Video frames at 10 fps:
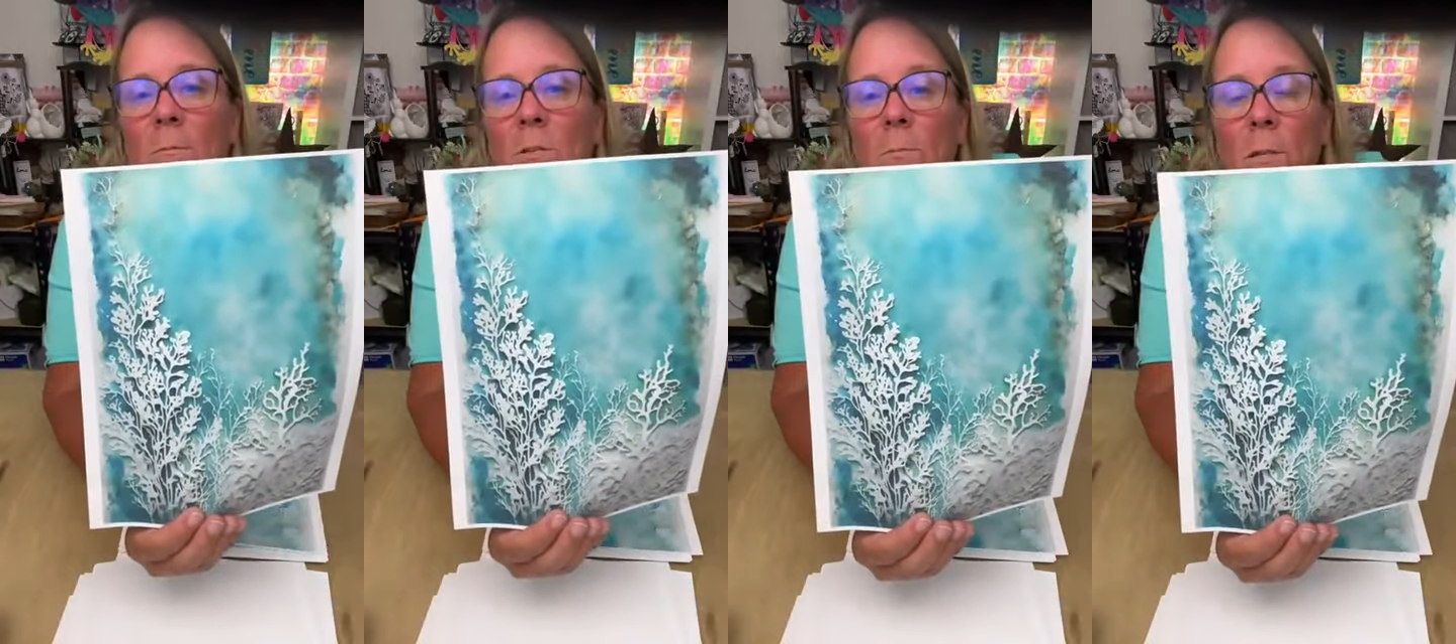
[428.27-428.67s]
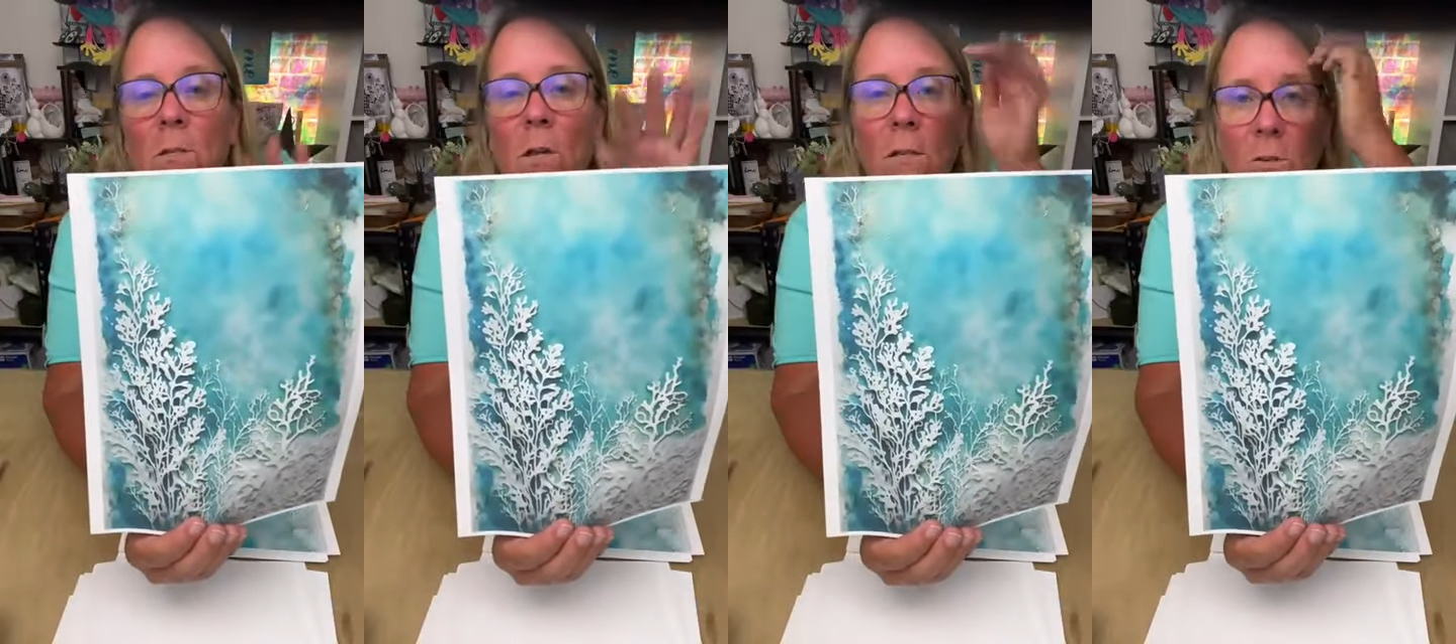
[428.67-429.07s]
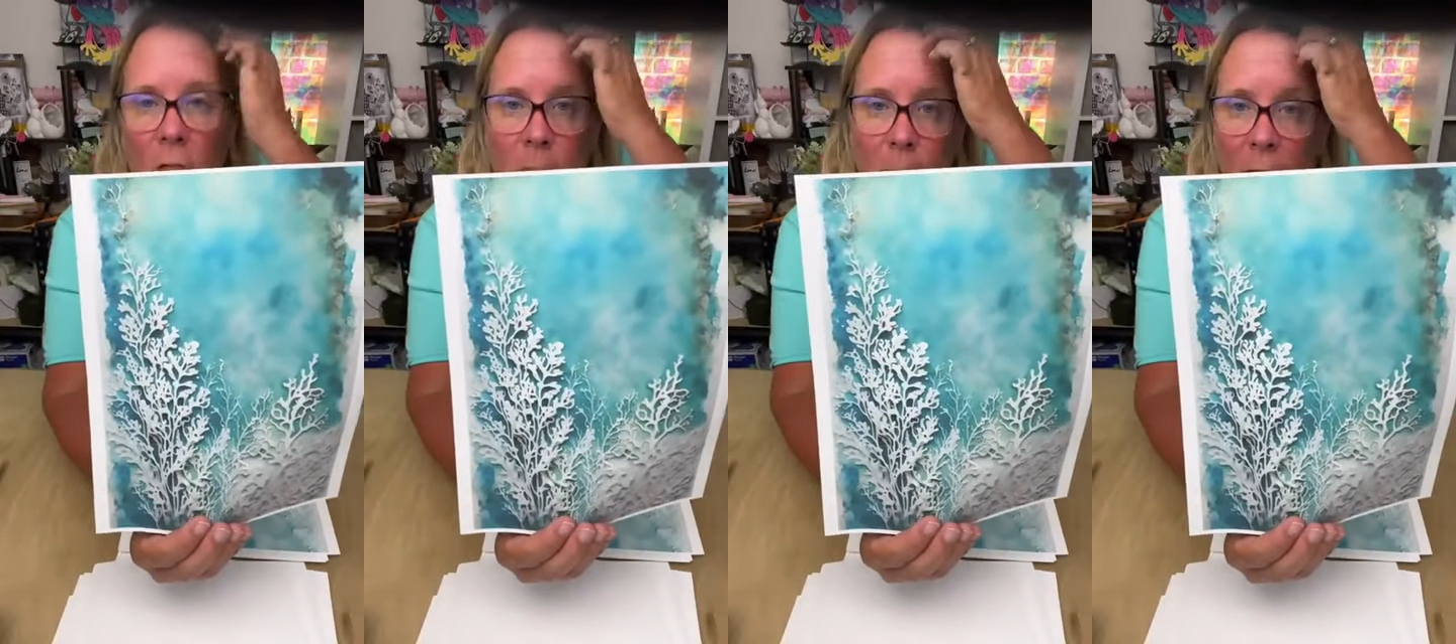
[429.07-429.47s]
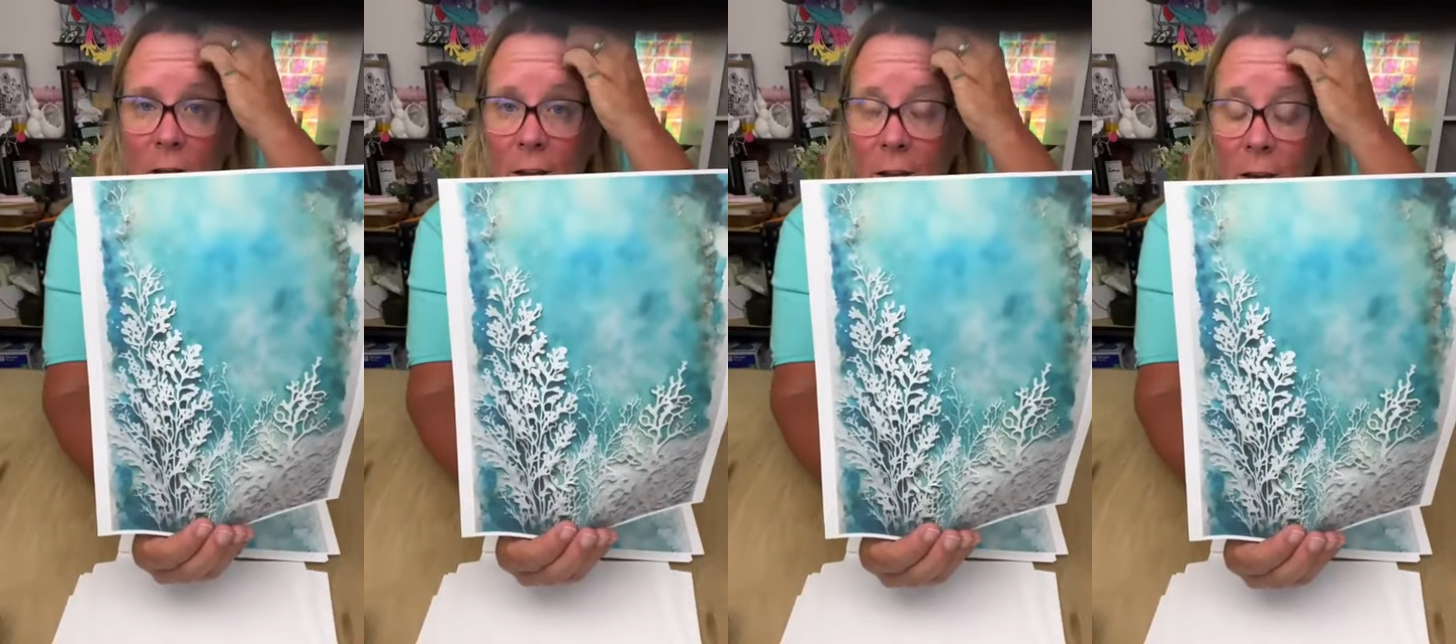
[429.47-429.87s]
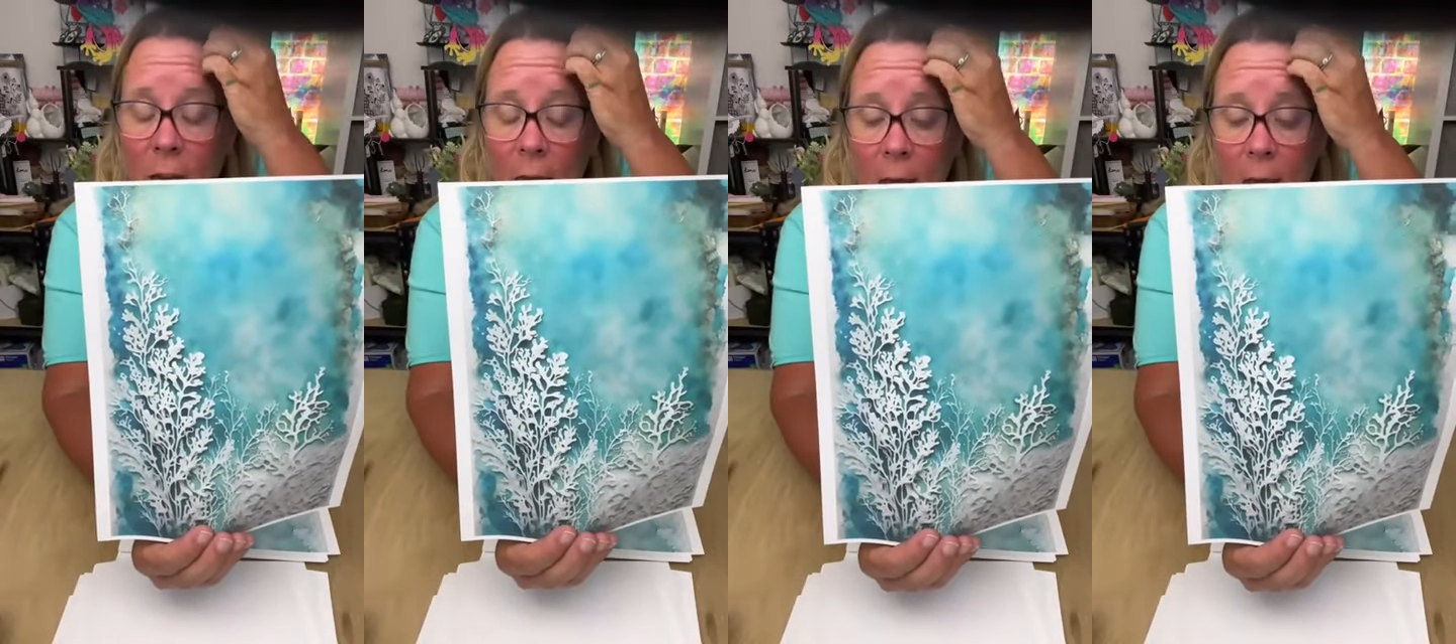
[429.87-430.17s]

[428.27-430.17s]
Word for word: you guys. I'm just being totally transparent here.